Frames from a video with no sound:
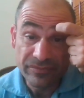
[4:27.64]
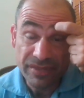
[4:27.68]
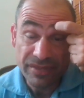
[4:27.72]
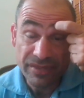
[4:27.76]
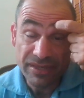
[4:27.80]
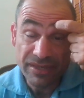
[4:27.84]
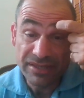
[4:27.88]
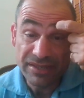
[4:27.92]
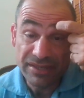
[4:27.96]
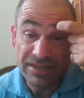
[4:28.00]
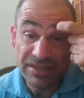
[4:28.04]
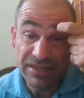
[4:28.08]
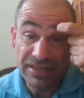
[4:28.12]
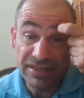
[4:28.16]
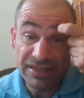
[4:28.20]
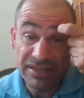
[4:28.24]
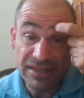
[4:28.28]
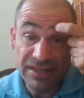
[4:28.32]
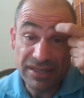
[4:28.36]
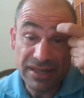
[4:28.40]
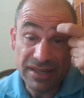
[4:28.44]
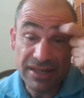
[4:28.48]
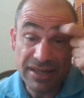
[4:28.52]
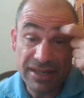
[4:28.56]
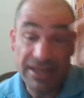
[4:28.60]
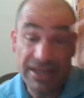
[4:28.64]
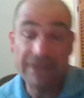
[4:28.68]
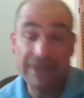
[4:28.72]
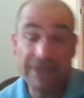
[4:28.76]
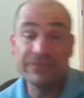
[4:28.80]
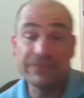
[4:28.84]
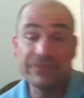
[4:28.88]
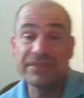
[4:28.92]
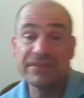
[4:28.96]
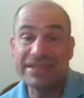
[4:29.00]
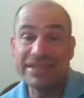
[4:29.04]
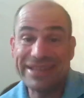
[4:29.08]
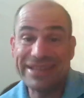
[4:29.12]
and did not
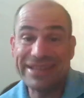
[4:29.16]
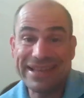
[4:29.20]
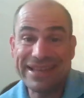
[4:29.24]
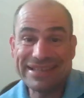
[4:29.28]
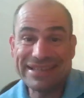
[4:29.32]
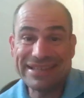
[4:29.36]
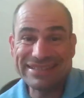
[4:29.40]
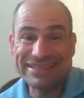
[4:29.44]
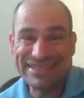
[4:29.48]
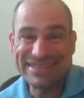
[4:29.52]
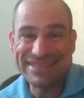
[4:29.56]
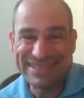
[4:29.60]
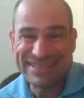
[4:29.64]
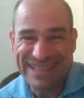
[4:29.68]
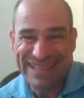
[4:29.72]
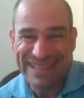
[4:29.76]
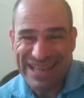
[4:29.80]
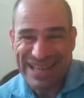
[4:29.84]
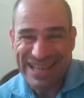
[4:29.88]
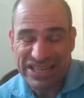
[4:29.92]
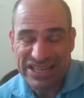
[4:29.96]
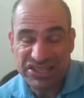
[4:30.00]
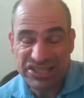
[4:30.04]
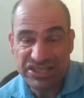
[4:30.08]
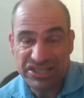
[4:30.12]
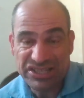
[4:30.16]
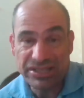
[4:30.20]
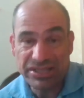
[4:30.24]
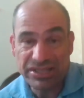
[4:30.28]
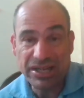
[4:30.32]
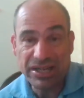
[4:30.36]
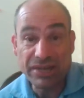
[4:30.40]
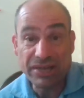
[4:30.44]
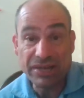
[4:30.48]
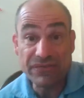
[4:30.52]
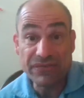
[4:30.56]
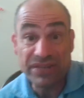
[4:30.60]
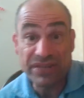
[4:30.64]
have the hesitation
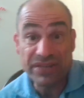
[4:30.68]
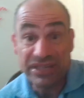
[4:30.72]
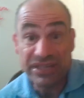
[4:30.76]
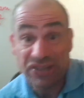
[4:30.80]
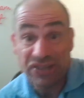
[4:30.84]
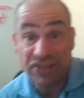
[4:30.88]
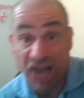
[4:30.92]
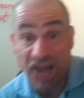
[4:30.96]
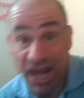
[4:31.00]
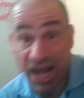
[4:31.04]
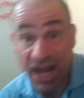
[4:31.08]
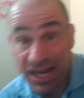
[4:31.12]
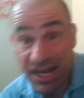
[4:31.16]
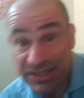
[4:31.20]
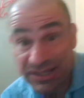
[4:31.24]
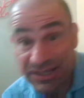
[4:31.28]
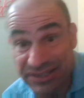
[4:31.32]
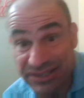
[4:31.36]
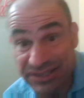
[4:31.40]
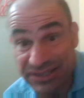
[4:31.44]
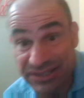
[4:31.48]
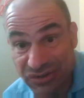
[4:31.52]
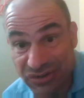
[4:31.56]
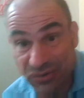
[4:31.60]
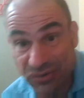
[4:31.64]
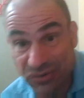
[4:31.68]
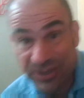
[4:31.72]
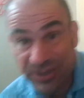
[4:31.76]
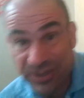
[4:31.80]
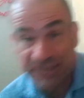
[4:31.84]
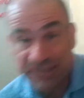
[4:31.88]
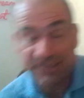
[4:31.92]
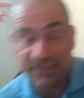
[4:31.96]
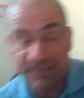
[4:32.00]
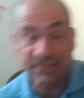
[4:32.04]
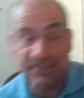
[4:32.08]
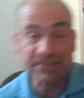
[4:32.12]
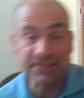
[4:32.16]
of the
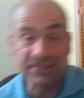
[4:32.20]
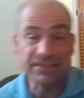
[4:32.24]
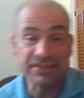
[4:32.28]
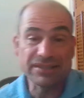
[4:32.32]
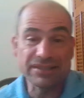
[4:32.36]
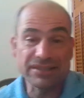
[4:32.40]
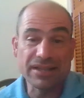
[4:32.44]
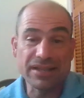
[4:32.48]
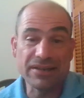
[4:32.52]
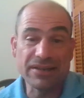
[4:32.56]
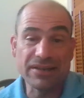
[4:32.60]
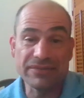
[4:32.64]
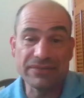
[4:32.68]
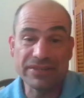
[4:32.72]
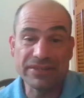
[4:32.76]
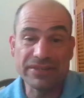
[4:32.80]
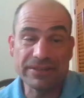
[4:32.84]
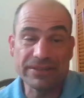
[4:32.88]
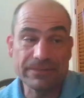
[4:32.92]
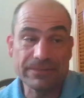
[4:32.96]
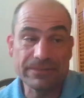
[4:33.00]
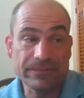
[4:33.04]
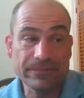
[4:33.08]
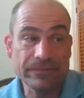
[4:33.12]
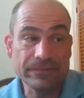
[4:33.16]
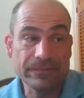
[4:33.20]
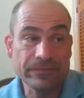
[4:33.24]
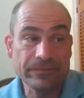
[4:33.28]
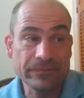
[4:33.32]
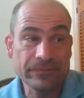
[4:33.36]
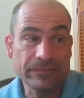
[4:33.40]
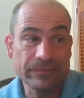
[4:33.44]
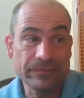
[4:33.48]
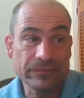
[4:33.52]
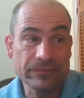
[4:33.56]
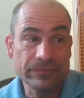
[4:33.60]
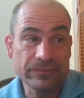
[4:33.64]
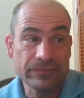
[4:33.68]
consequences of it.
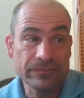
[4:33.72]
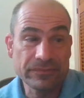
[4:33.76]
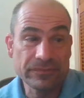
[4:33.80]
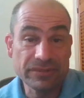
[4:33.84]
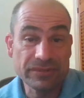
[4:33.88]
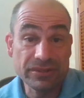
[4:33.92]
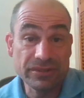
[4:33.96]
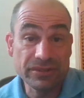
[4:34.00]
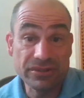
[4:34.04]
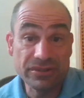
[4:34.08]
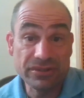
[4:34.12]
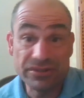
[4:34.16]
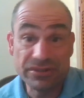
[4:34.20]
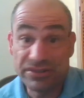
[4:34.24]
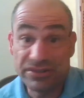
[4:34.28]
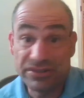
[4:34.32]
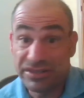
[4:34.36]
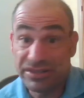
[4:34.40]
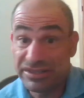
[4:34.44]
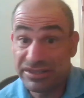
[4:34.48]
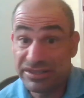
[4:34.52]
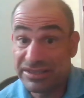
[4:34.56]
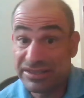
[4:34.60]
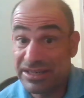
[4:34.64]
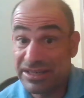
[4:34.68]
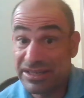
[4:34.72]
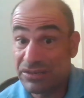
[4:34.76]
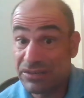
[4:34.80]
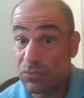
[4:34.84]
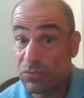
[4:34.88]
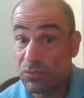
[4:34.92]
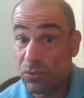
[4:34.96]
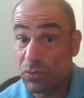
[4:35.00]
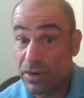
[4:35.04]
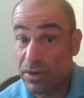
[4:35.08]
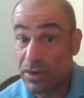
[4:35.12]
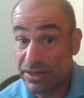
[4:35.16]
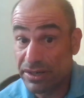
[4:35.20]
Could just take
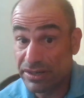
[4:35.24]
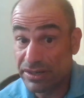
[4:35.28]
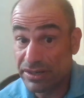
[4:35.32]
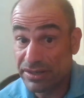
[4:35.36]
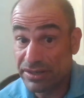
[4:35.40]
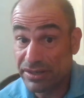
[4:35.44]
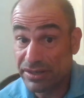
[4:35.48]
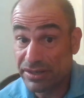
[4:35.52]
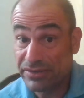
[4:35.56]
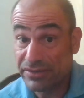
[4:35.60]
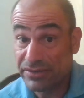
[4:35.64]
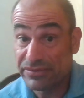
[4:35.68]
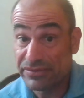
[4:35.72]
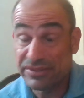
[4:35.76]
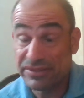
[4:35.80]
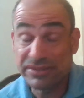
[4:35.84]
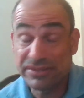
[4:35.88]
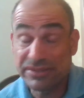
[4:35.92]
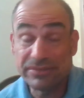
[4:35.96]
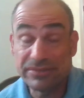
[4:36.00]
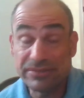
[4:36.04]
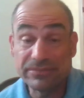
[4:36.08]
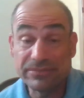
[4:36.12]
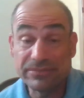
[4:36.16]
one of those